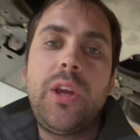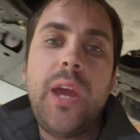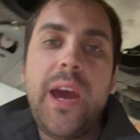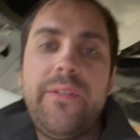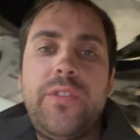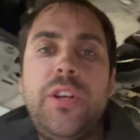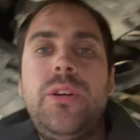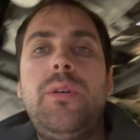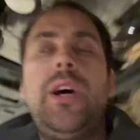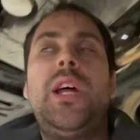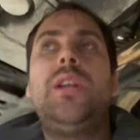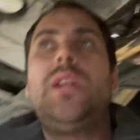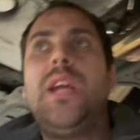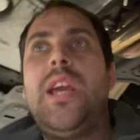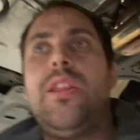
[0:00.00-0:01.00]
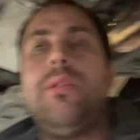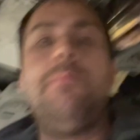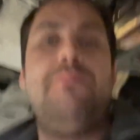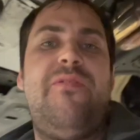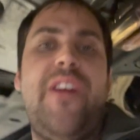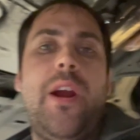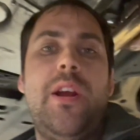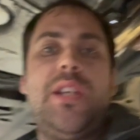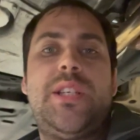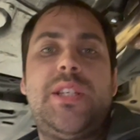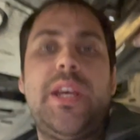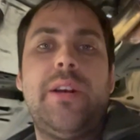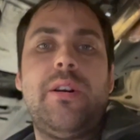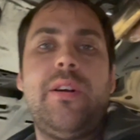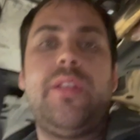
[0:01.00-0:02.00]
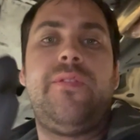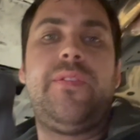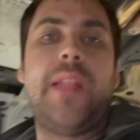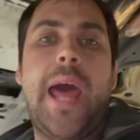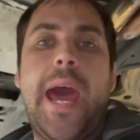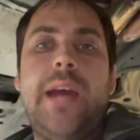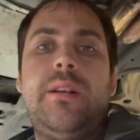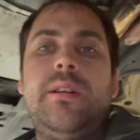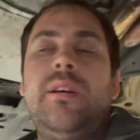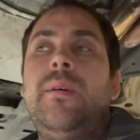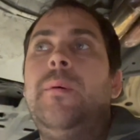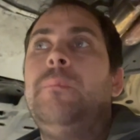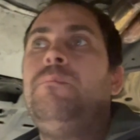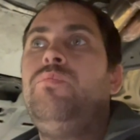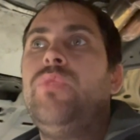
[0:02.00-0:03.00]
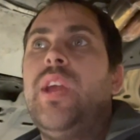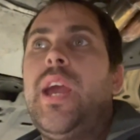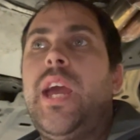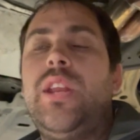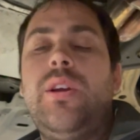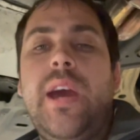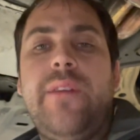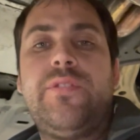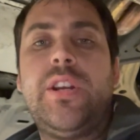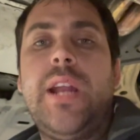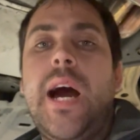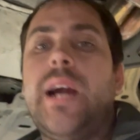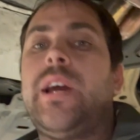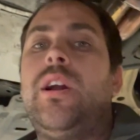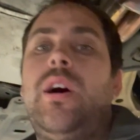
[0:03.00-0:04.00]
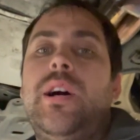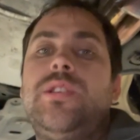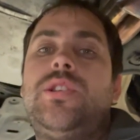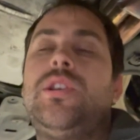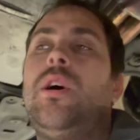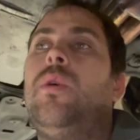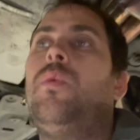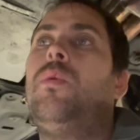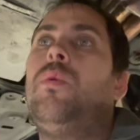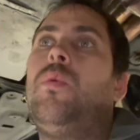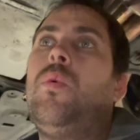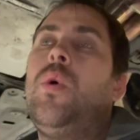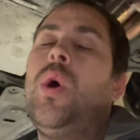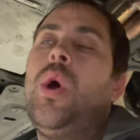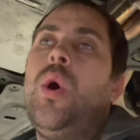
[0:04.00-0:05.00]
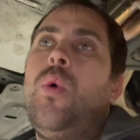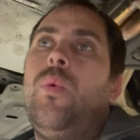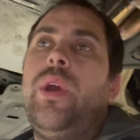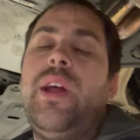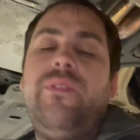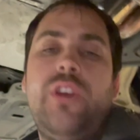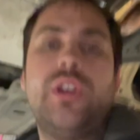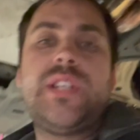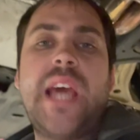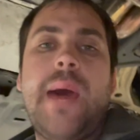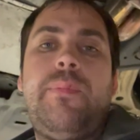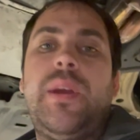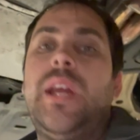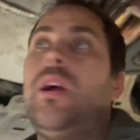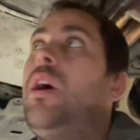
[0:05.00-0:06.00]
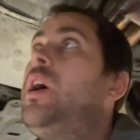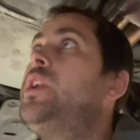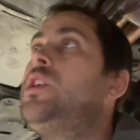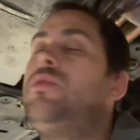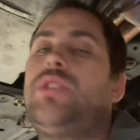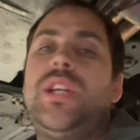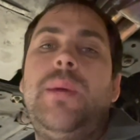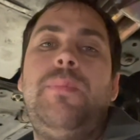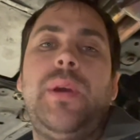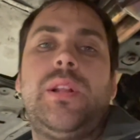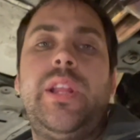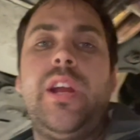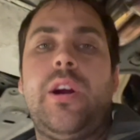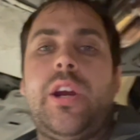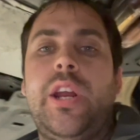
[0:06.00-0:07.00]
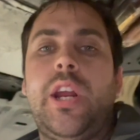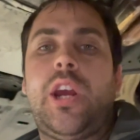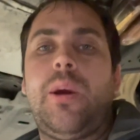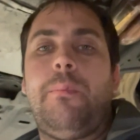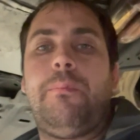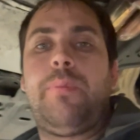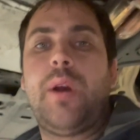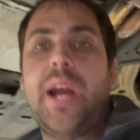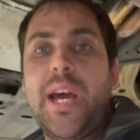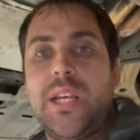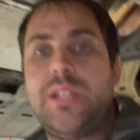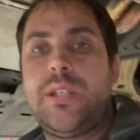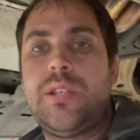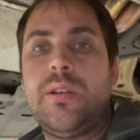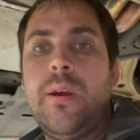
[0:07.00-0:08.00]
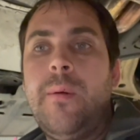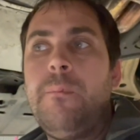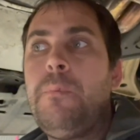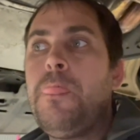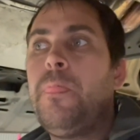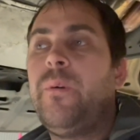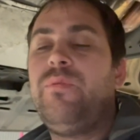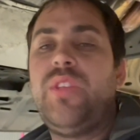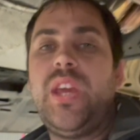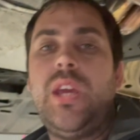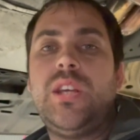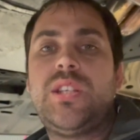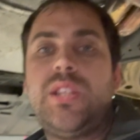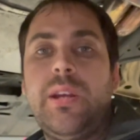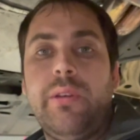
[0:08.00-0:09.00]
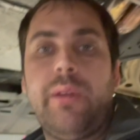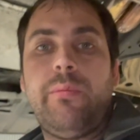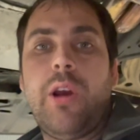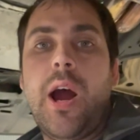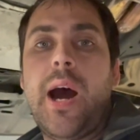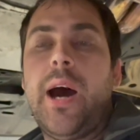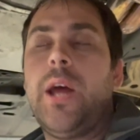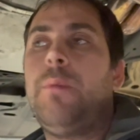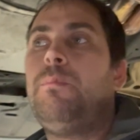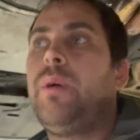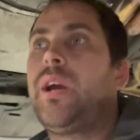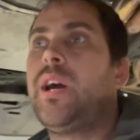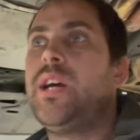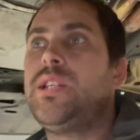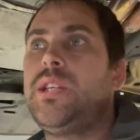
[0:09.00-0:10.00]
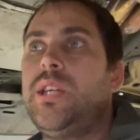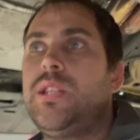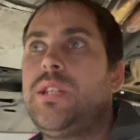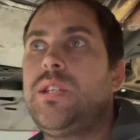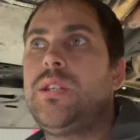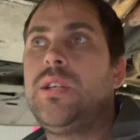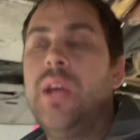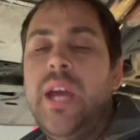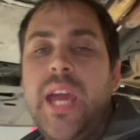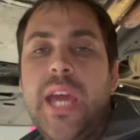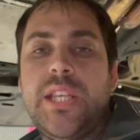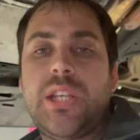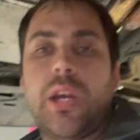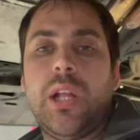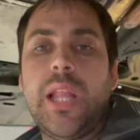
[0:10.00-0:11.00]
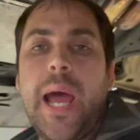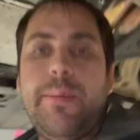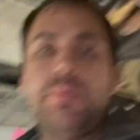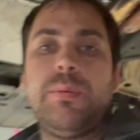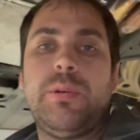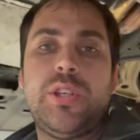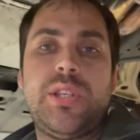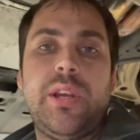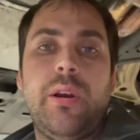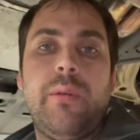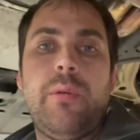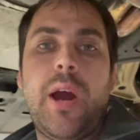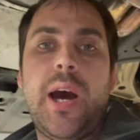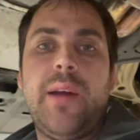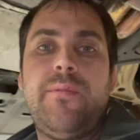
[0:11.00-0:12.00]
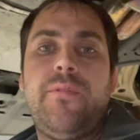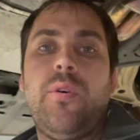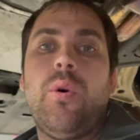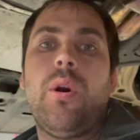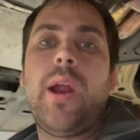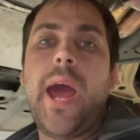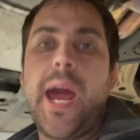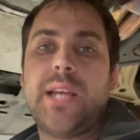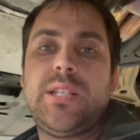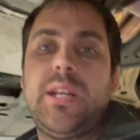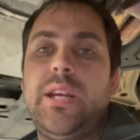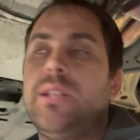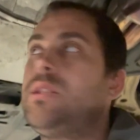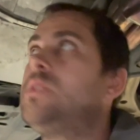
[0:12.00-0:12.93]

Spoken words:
have to do it in the very center of the flat, and you have to knock it on. So whenever you're tapping it on, you typically are going to compress the steering rod, because it's a collapsible steering rod for accidents